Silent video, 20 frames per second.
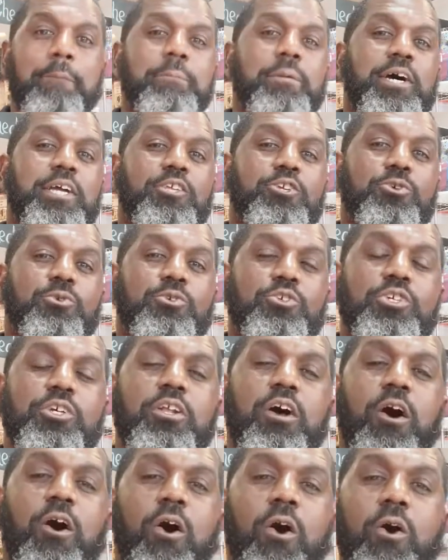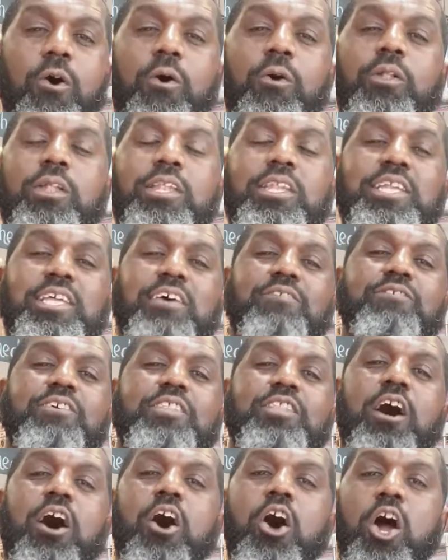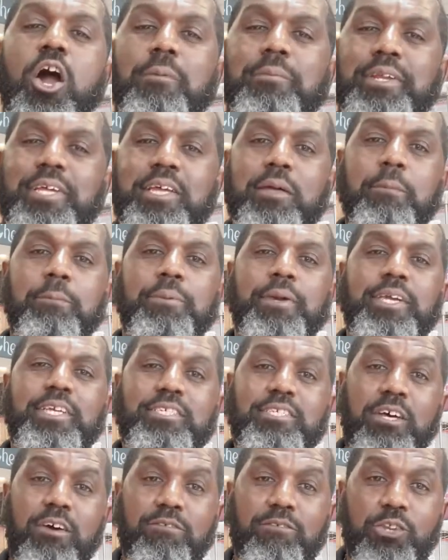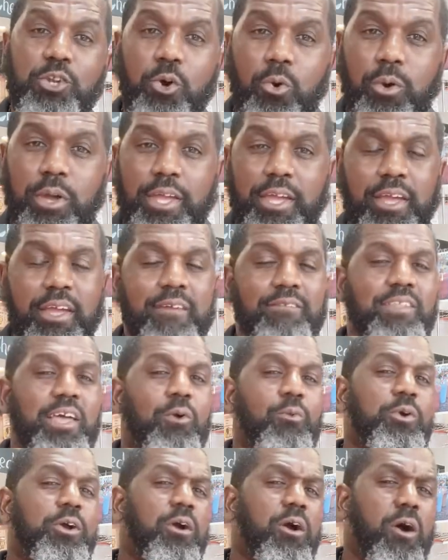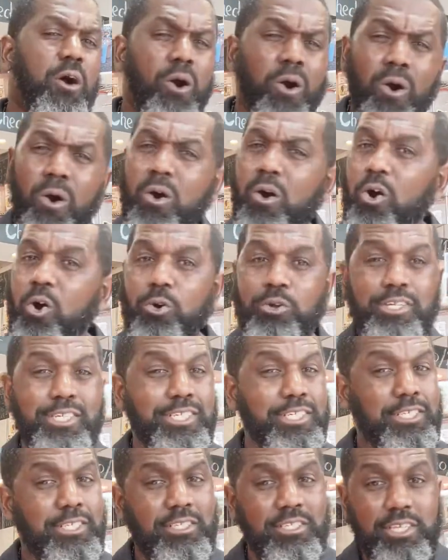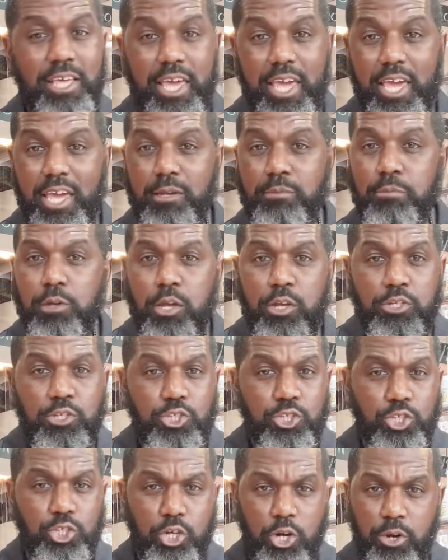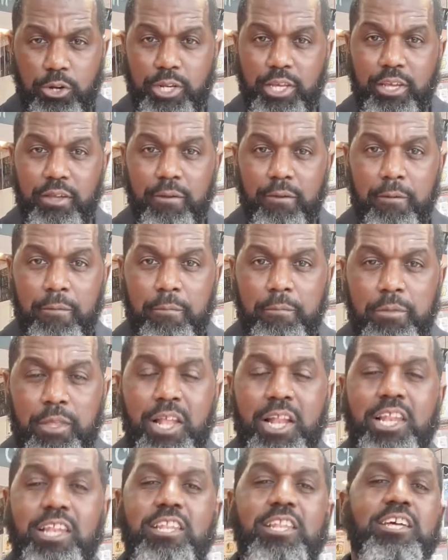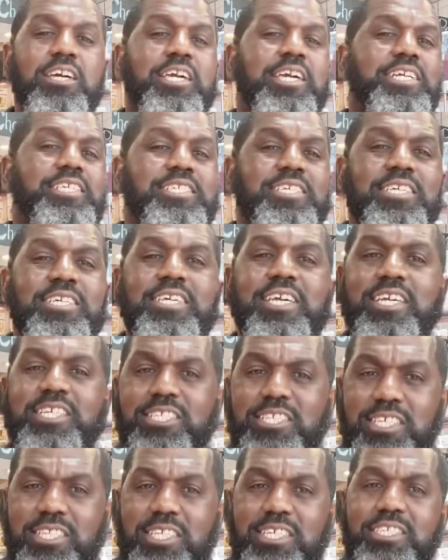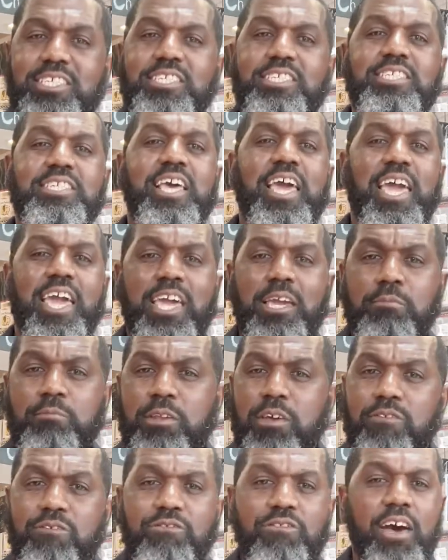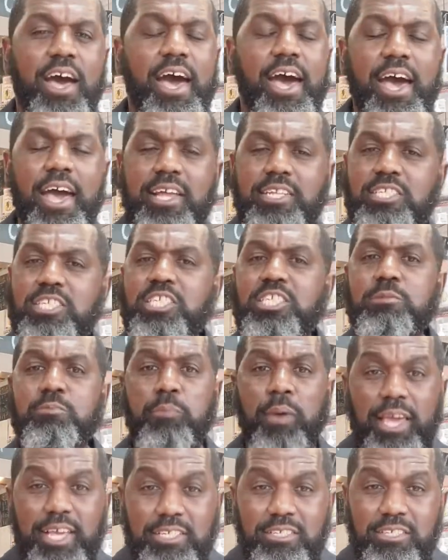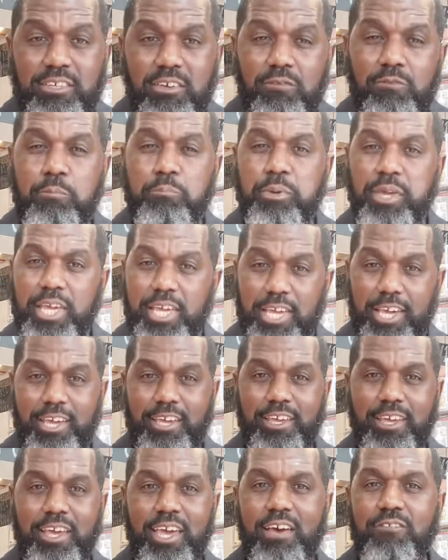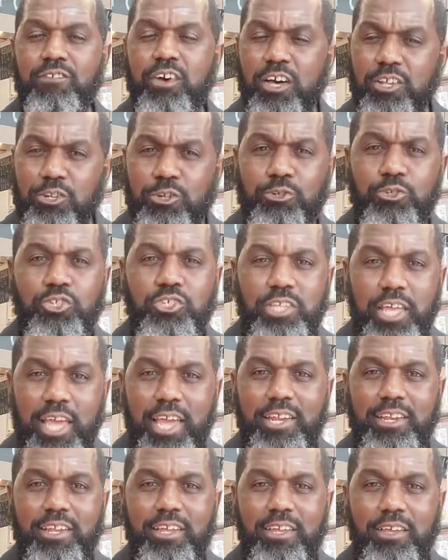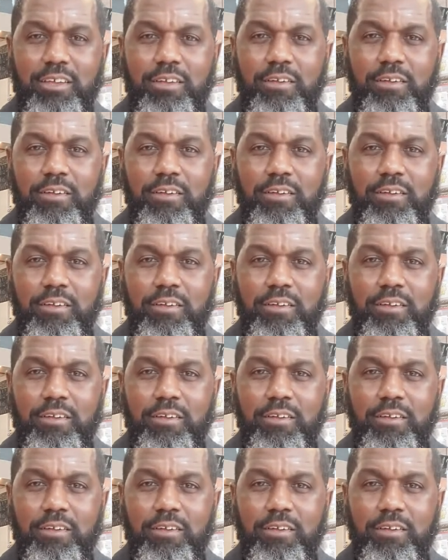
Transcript: But you should all live in the harmony and peace of knowing that we're all on the same journey, looking to get to the same divine space of being, of understanding.